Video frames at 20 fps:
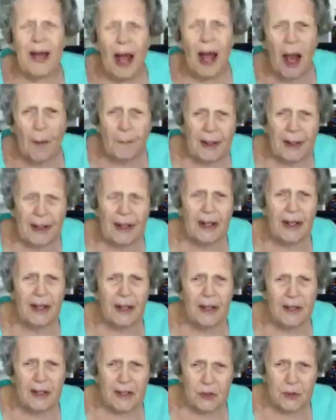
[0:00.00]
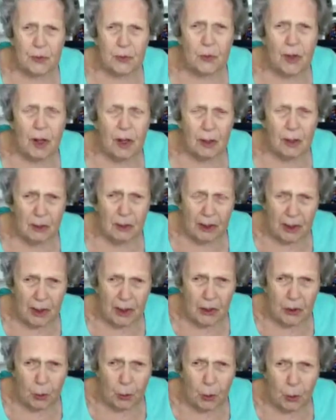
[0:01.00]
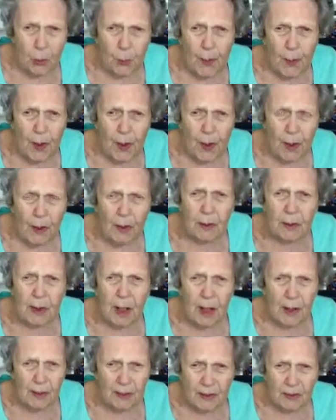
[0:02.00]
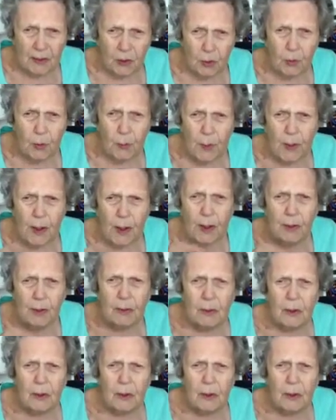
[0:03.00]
what's happening in the sukkah, in the chuppah, under the chuppah.